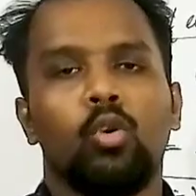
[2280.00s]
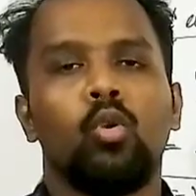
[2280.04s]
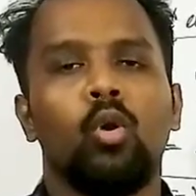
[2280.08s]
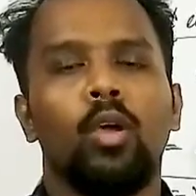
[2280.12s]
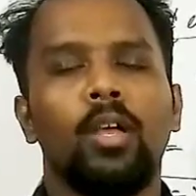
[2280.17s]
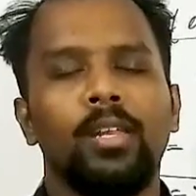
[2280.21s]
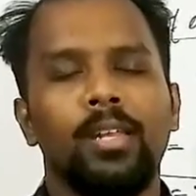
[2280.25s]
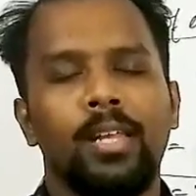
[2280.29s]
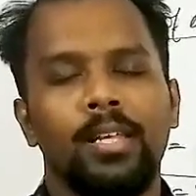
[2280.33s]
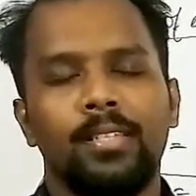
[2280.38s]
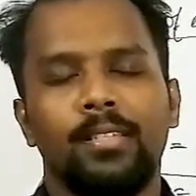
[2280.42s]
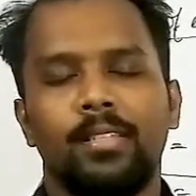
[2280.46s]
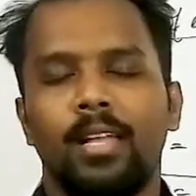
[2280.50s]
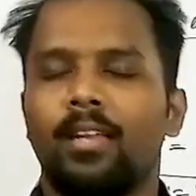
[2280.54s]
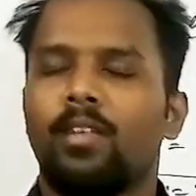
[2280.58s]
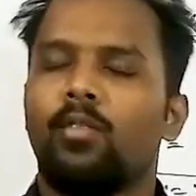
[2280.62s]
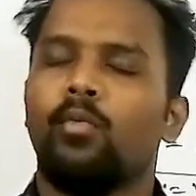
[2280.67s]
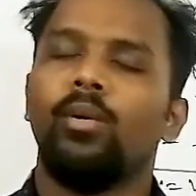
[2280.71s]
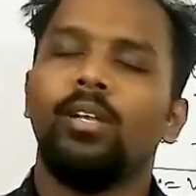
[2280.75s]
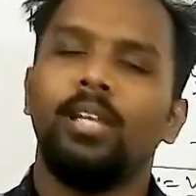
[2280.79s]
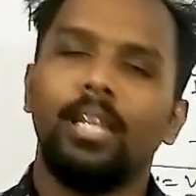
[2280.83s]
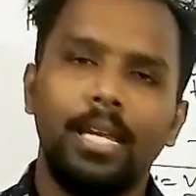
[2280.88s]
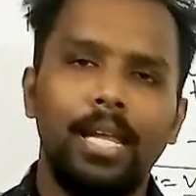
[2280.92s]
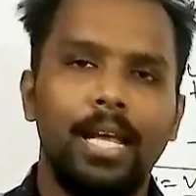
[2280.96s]
glowingness that
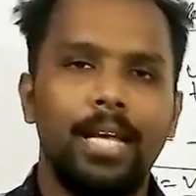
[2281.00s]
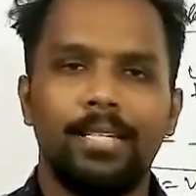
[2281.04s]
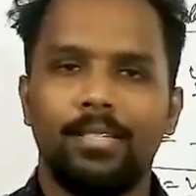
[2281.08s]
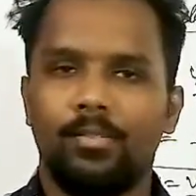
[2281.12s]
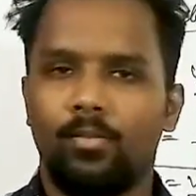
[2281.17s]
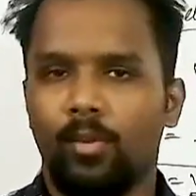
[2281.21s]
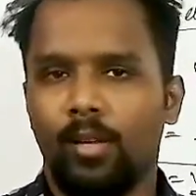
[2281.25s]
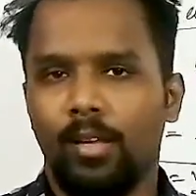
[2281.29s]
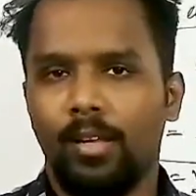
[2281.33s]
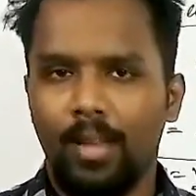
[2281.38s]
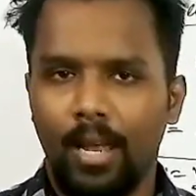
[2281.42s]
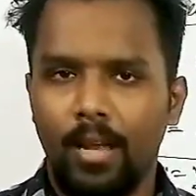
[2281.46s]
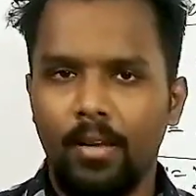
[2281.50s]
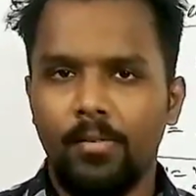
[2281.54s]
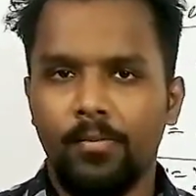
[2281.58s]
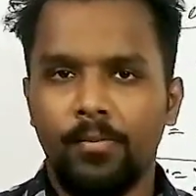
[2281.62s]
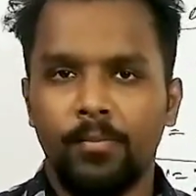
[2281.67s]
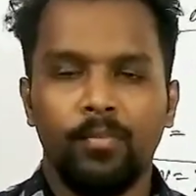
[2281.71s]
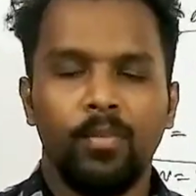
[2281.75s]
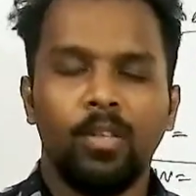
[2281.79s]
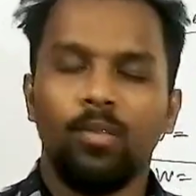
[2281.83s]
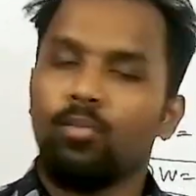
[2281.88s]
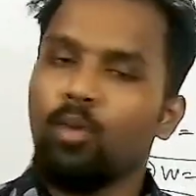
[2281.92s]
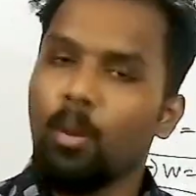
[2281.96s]
we need actually, right,
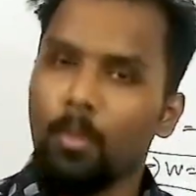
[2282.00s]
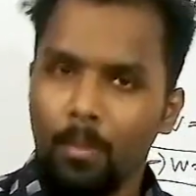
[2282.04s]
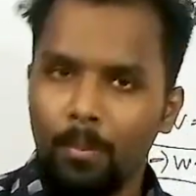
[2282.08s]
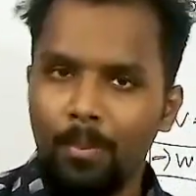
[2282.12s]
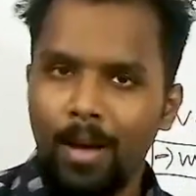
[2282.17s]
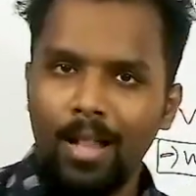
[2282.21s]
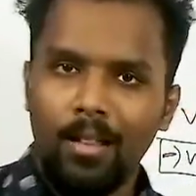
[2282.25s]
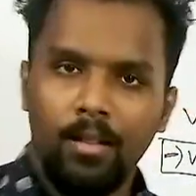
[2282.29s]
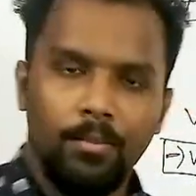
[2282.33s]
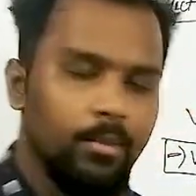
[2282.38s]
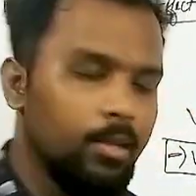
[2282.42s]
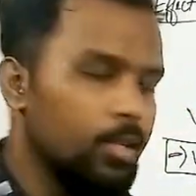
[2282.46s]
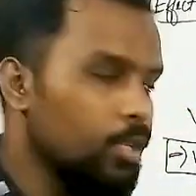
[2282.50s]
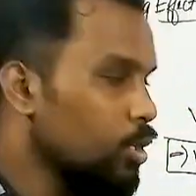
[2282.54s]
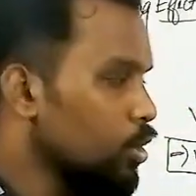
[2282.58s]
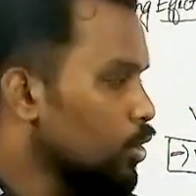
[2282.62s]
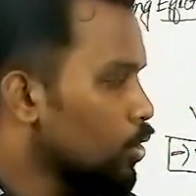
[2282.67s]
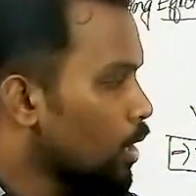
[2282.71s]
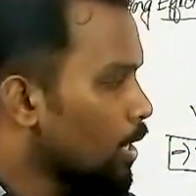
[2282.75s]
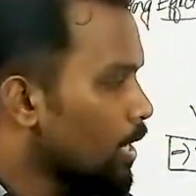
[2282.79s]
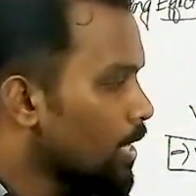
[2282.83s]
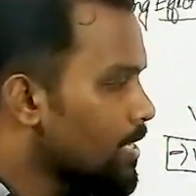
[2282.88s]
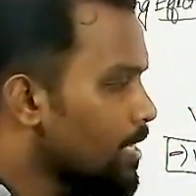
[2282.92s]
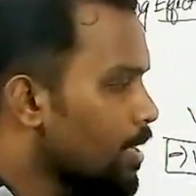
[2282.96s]
from a bulb.
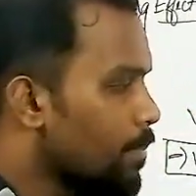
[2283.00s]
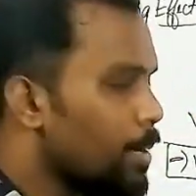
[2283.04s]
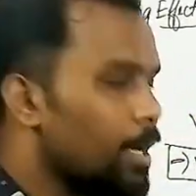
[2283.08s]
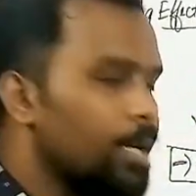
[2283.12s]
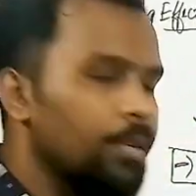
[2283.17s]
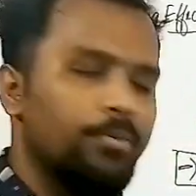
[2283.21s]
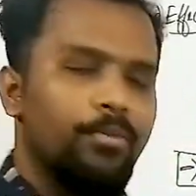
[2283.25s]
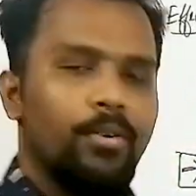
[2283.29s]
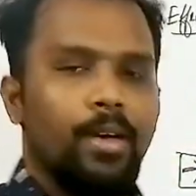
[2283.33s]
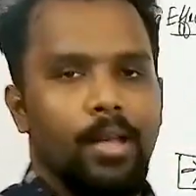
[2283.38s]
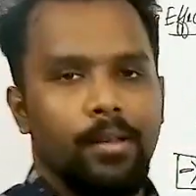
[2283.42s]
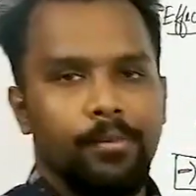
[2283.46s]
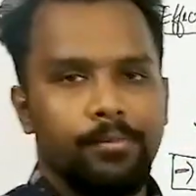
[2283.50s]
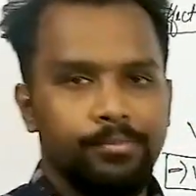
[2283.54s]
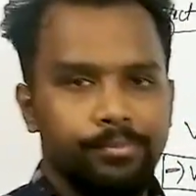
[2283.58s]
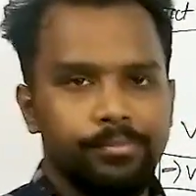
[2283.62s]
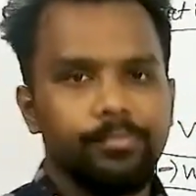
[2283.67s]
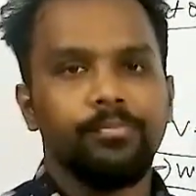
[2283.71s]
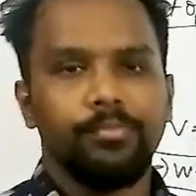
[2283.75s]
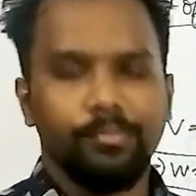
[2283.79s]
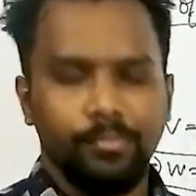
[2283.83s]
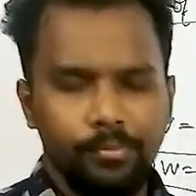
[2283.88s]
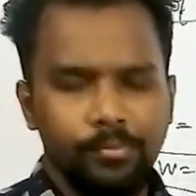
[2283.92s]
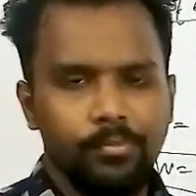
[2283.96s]
So that is the main fact,
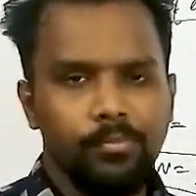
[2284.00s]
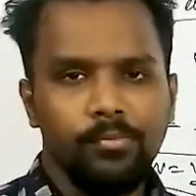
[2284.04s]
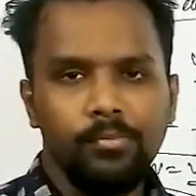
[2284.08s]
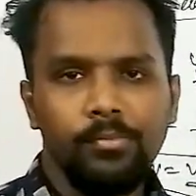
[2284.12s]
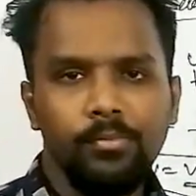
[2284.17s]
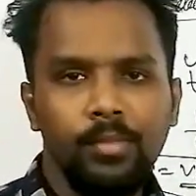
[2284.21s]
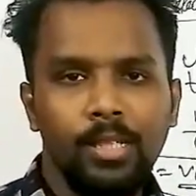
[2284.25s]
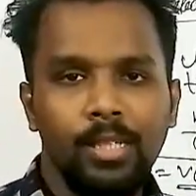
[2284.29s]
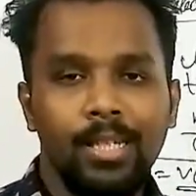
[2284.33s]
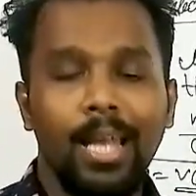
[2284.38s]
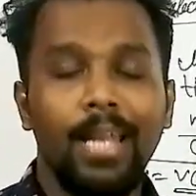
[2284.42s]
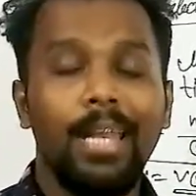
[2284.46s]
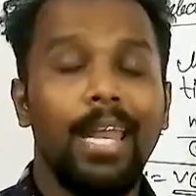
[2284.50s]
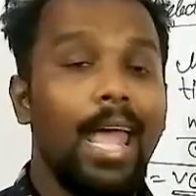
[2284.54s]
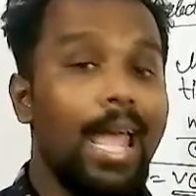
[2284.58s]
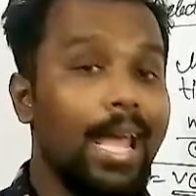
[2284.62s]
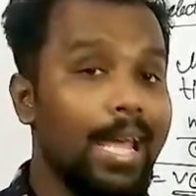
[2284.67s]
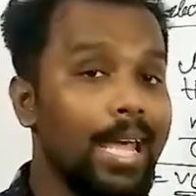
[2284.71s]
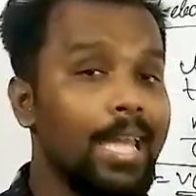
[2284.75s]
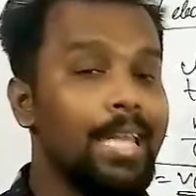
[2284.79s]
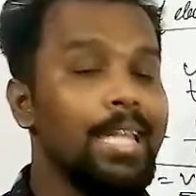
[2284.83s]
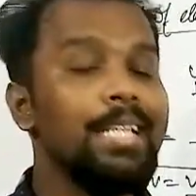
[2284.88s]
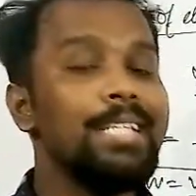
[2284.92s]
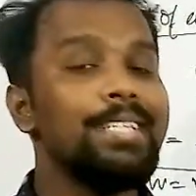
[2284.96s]
right?
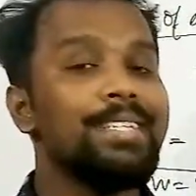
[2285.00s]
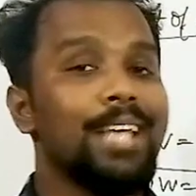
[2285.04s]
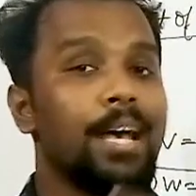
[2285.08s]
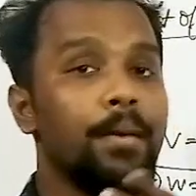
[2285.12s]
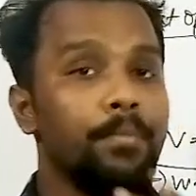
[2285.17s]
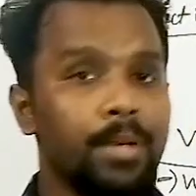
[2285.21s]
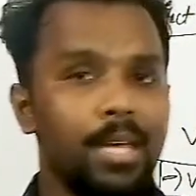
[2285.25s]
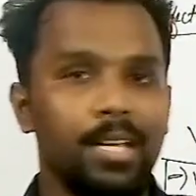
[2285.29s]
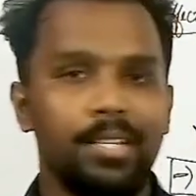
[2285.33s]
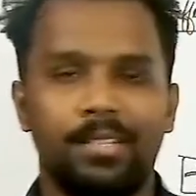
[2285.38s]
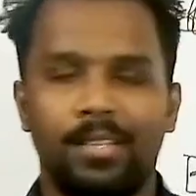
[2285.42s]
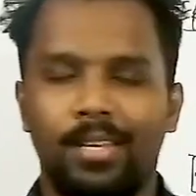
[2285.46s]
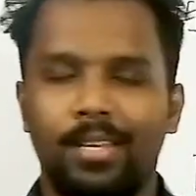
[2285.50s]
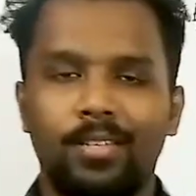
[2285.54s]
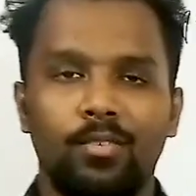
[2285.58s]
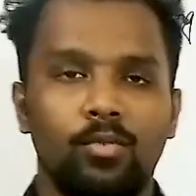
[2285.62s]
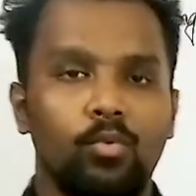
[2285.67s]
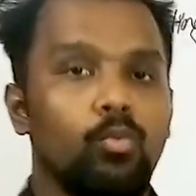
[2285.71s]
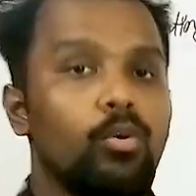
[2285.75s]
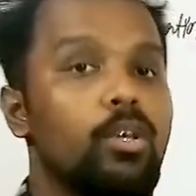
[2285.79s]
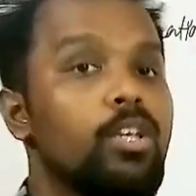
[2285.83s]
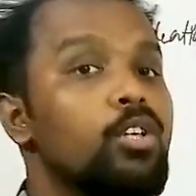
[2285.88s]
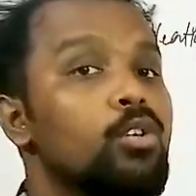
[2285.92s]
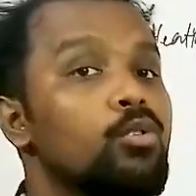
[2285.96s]
Again, in some
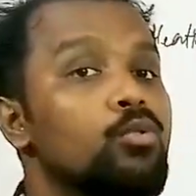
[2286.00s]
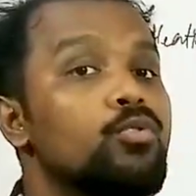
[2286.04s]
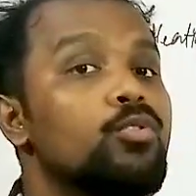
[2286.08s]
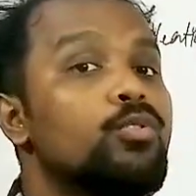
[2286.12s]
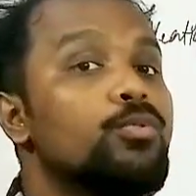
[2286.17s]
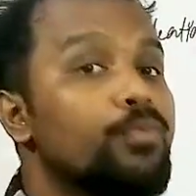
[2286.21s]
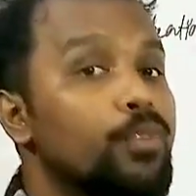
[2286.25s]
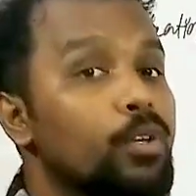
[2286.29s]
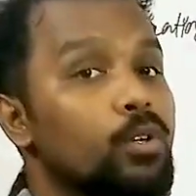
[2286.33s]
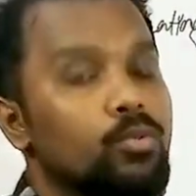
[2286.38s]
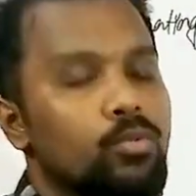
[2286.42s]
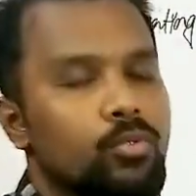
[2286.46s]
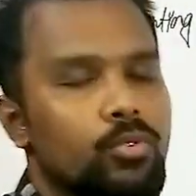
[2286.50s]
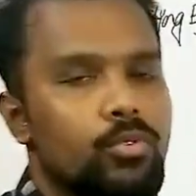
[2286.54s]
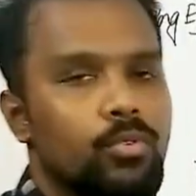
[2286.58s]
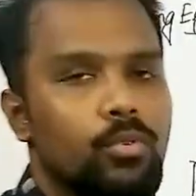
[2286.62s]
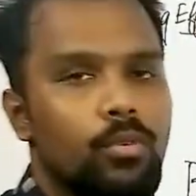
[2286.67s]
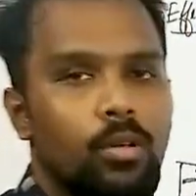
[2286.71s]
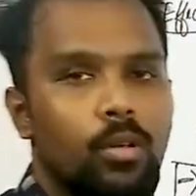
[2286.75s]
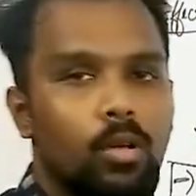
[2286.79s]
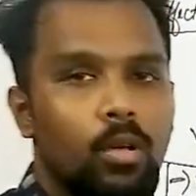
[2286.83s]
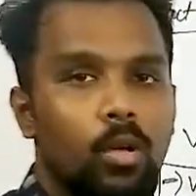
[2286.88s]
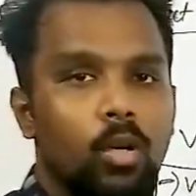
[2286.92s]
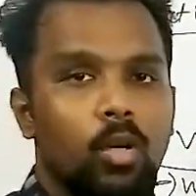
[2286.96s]
cases we use fuse.
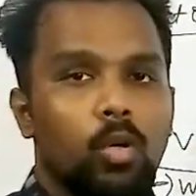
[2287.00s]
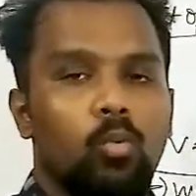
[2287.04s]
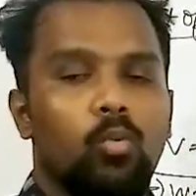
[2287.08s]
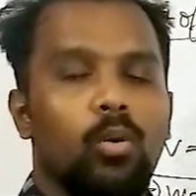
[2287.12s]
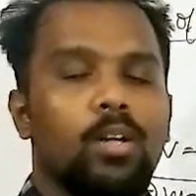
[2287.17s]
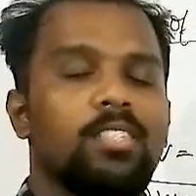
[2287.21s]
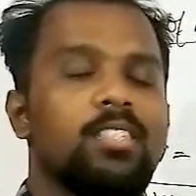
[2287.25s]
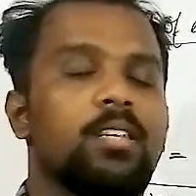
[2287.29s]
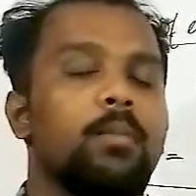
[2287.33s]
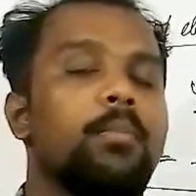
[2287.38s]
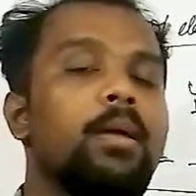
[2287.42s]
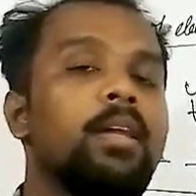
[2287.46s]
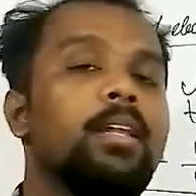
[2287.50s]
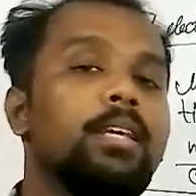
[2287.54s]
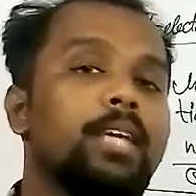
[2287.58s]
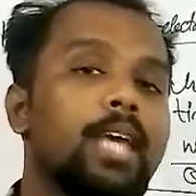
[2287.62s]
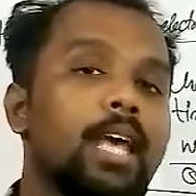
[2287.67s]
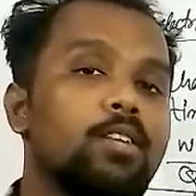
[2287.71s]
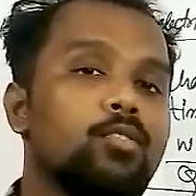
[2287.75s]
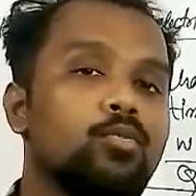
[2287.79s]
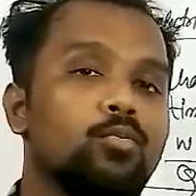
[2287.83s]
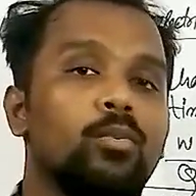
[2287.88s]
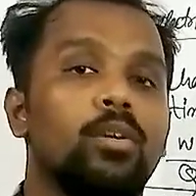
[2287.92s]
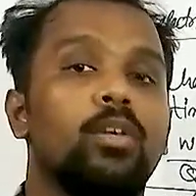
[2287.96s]
What is the main
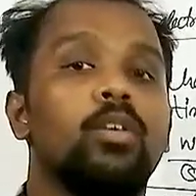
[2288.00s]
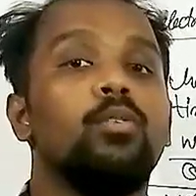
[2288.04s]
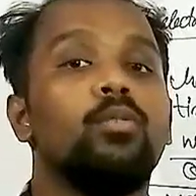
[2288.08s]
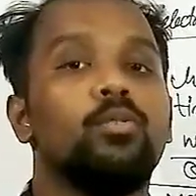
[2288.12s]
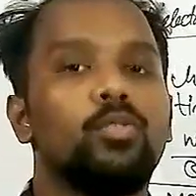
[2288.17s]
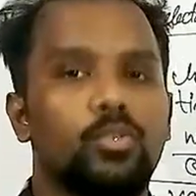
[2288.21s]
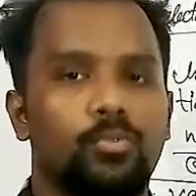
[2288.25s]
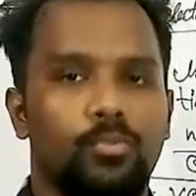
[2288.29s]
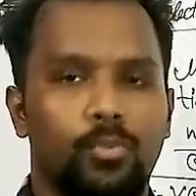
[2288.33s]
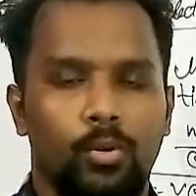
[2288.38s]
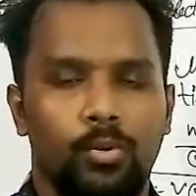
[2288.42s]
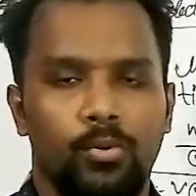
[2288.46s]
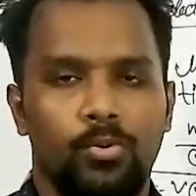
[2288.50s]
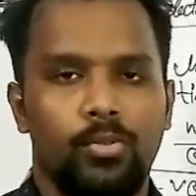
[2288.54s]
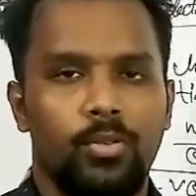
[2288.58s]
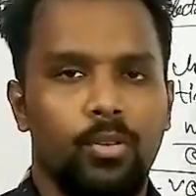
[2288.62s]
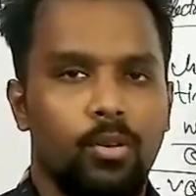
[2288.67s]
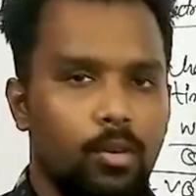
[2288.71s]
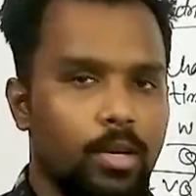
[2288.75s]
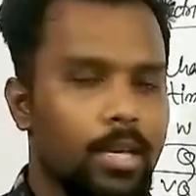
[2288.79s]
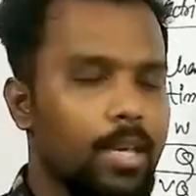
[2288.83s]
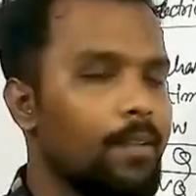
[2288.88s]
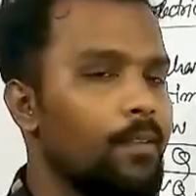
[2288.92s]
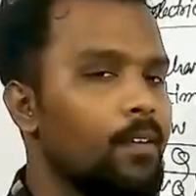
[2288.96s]
case? We use fuse.
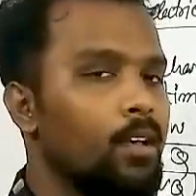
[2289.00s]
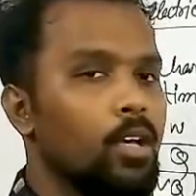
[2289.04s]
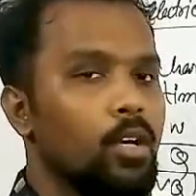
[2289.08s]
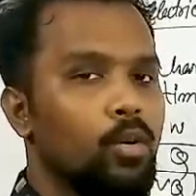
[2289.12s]
Okay,